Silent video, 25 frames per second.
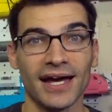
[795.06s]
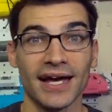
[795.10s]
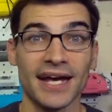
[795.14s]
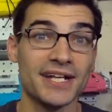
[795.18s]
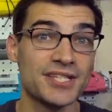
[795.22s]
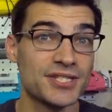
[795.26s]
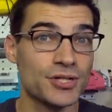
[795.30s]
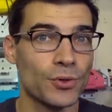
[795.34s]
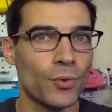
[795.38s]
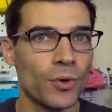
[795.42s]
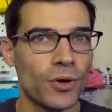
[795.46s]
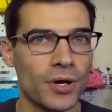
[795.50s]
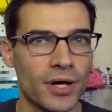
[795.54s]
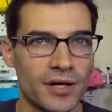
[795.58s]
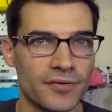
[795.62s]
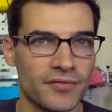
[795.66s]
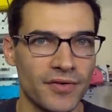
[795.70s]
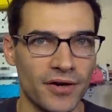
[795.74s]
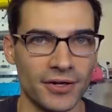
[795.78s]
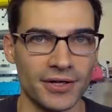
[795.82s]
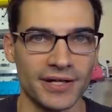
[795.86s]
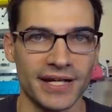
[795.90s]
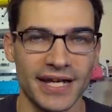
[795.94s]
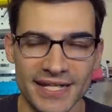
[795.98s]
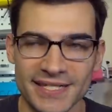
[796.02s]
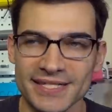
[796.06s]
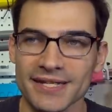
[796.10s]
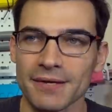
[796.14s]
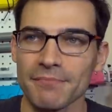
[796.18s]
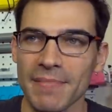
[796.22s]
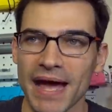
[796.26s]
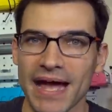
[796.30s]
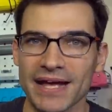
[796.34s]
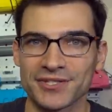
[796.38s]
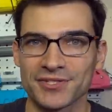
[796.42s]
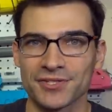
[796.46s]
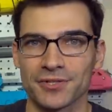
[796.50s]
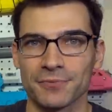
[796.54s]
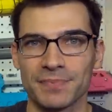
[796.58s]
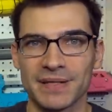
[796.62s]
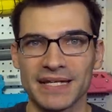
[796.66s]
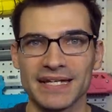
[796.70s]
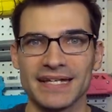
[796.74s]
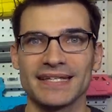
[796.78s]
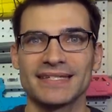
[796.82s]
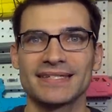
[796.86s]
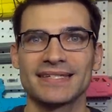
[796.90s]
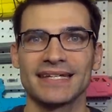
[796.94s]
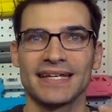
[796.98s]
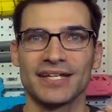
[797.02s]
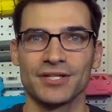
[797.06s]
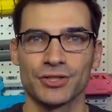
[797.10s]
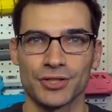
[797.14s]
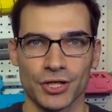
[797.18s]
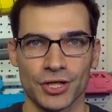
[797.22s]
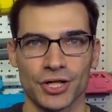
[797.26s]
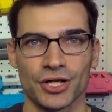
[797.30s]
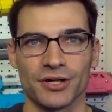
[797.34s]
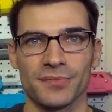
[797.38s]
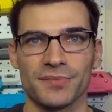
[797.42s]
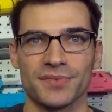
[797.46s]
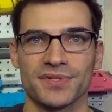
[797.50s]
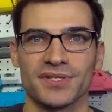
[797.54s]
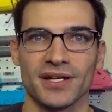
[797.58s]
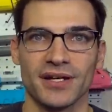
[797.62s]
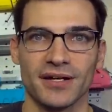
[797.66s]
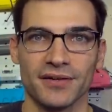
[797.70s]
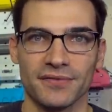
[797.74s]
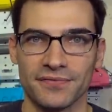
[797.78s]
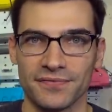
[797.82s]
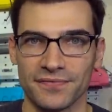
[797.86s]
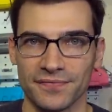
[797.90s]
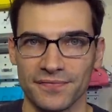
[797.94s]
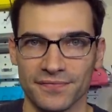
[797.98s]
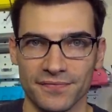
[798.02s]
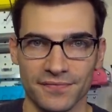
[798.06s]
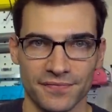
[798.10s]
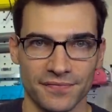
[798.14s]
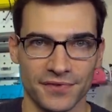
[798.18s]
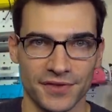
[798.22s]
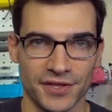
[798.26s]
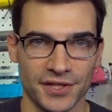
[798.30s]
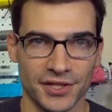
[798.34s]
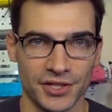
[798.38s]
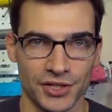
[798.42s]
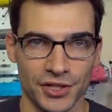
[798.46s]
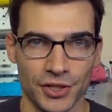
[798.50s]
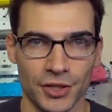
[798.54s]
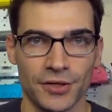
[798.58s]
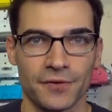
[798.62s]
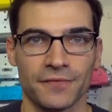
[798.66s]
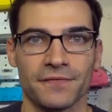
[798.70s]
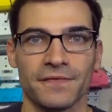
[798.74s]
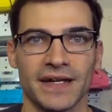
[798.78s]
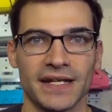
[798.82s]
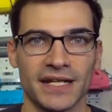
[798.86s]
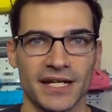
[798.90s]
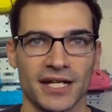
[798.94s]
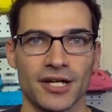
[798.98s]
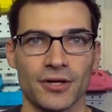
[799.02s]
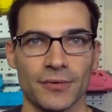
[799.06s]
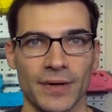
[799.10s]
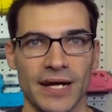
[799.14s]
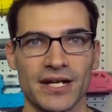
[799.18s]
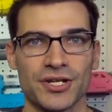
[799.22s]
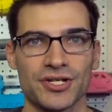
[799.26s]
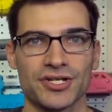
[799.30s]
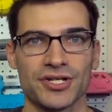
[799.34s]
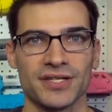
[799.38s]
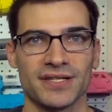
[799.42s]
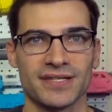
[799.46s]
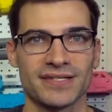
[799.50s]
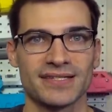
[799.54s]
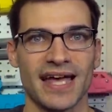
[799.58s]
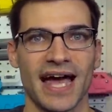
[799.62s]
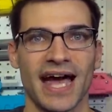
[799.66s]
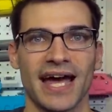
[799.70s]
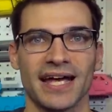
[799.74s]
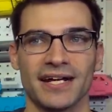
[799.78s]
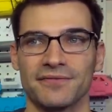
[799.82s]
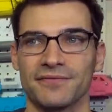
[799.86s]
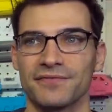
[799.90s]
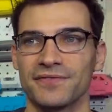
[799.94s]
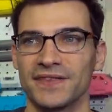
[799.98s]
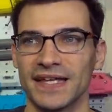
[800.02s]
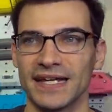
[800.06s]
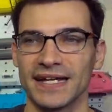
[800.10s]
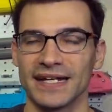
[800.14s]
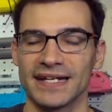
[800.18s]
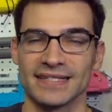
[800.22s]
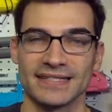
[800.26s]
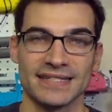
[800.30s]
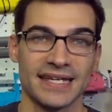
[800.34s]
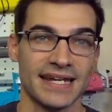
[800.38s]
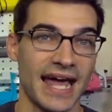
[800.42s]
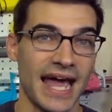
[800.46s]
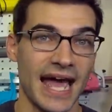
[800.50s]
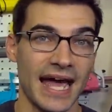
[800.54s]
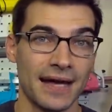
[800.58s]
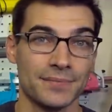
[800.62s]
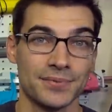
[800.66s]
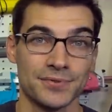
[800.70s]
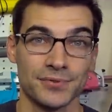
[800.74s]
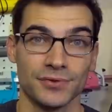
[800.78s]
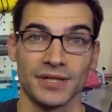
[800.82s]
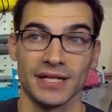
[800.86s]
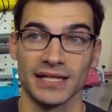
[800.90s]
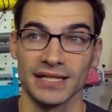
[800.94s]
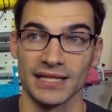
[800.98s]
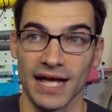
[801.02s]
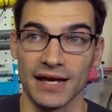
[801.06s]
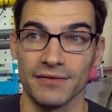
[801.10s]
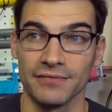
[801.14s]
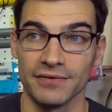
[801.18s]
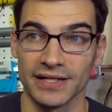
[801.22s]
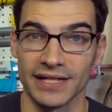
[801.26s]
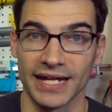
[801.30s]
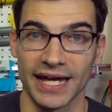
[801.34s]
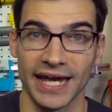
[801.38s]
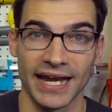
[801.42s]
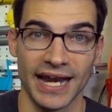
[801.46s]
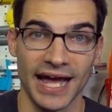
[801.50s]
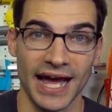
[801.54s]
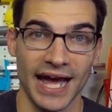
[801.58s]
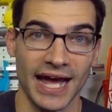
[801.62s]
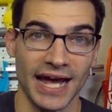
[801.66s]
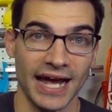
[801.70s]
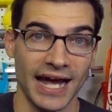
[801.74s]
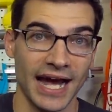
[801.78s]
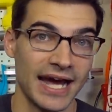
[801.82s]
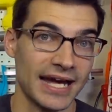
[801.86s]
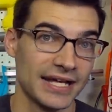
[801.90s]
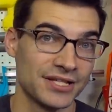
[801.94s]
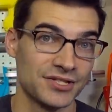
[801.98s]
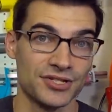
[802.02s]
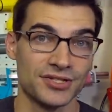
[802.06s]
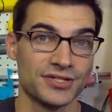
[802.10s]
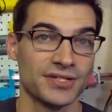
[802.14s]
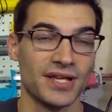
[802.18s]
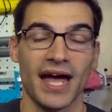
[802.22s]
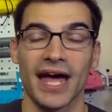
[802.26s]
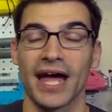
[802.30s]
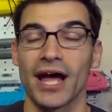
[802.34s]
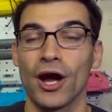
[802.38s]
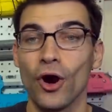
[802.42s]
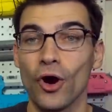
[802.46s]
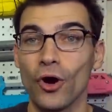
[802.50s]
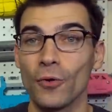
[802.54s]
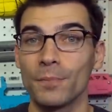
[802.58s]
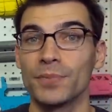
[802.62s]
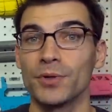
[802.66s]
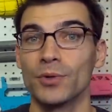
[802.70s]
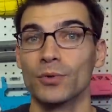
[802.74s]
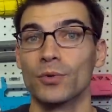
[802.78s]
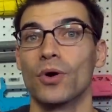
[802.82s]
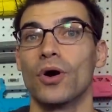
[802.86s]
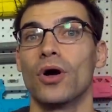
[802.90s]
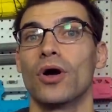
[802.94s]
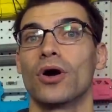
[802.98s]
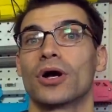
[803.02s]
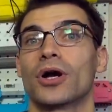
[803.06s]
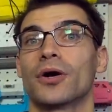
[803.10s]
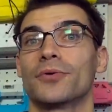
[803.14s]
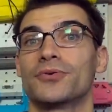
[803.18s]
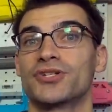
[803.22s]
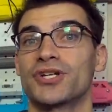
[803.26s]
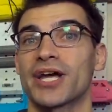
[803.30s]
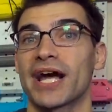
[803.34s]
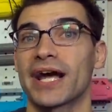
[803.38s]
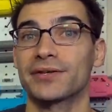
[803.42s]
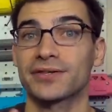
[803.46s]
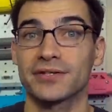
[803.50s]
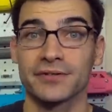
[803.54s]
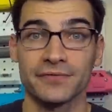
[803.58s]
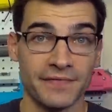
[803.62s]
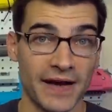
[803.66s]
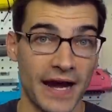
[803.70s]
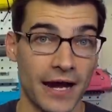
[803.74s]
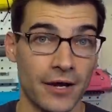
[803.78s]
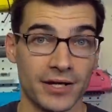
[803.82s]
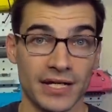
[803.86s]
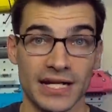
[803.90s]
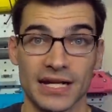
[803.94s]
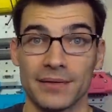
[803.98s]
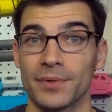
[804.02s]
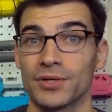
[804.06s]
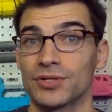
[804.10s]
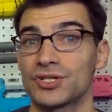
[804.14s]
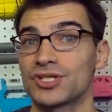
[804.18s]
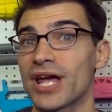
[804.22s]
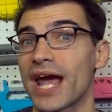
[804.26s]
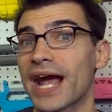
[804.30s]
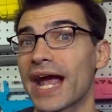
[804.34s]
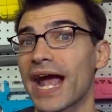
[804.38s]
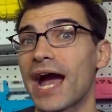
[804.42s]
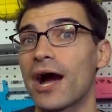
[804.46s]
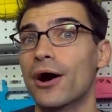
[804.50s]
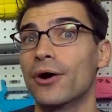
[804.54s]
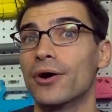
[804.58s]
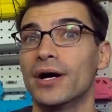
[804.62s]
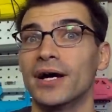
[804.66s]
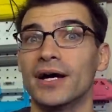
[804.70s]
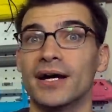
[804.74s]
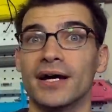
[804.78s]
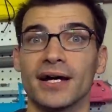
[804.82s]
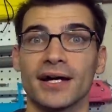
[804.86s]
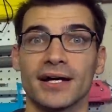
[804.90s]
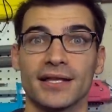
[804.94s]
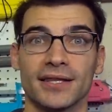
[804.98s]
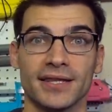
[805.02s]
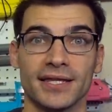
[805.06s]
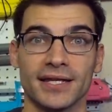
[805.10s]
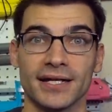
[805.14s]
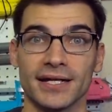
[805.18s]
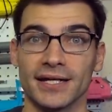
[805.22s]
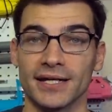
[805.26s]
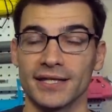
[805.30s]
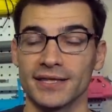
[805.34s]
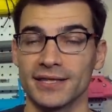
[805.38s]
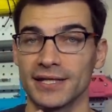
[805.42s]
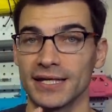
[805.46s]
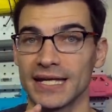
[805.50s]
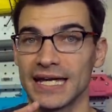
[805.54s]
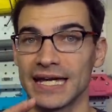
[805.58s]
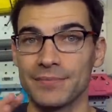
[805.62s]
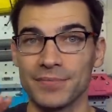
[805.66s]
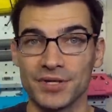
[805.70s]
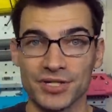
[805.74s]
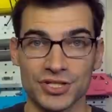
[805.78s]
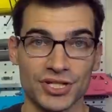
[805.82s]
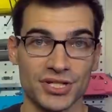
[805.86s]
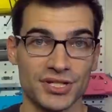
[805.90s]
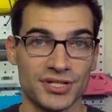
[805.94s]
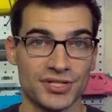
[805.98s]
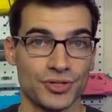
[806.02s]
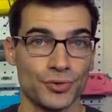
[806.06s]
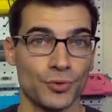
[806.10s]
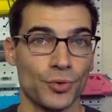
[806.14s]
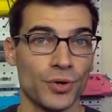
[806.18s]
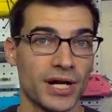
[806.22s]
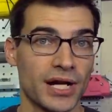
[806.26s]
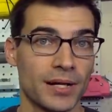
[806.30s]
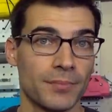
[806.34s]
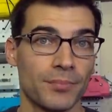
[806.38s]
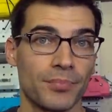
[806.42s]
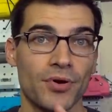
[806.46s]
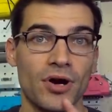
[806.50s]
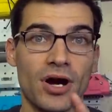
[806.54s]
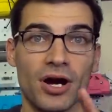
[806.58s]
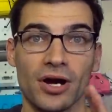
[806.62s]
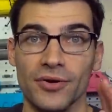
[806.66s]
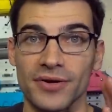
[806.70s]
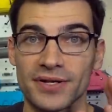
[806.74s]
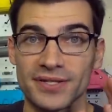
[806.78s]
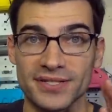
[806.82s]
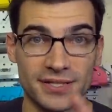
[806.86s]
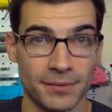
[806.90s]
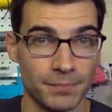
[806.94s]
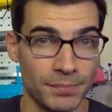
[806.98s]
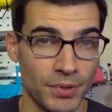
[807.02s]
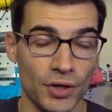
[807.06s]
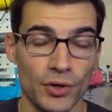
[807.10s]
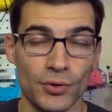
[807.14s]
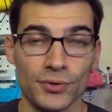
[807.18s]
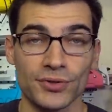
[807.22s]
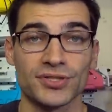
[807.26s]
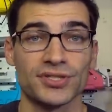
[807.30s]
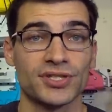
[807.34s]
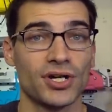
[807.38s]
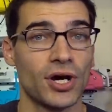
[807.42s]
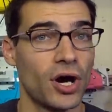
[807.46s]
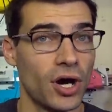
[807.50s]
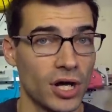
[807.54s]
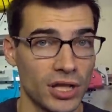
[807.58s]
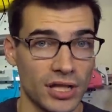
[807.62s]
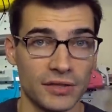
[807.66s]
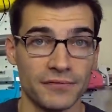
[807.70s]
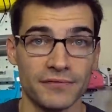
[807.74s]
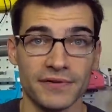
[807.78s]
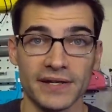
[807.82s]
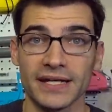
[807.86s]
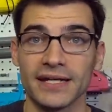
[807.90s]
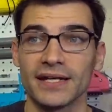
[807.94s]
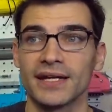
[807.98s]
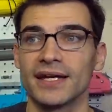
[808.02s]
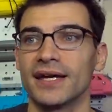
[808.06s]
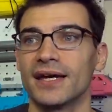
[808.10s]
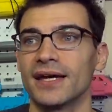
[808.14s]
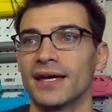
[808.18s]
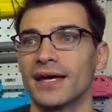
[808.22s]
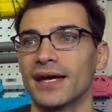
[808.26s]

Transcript: it's a work of art. It's a masterpiece in terms of the Nerf integration side of things, and I absolutely love it. And I hope you will all go check out the firing demo. Check out the images, the work in progress, the posts, all of it.